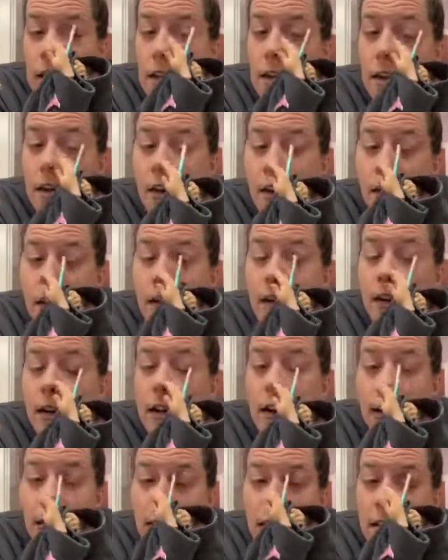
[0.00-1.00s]
Oh
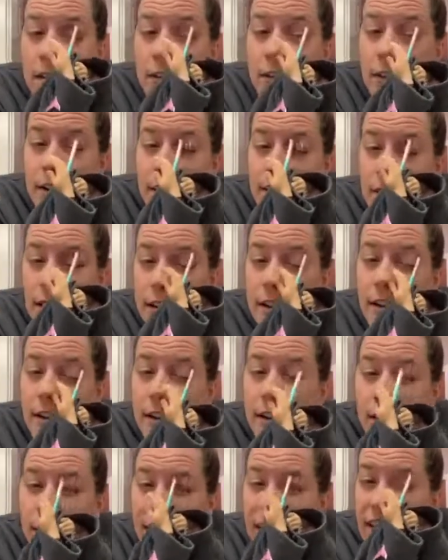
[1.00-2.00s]
yeah, we're
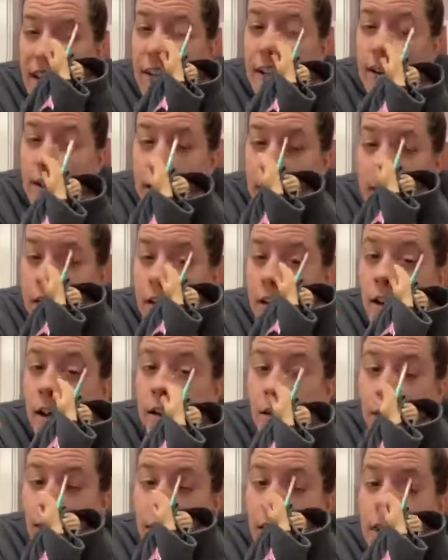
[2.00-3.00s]
gonna
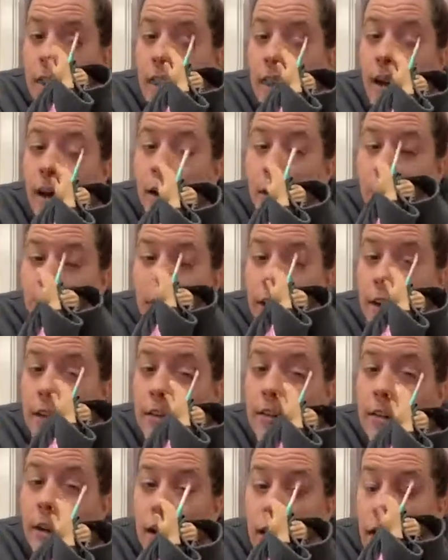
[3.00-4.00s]
go with the eyebrows
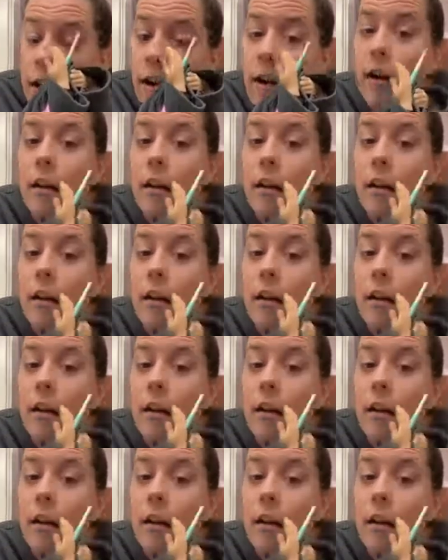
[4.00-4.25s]
here.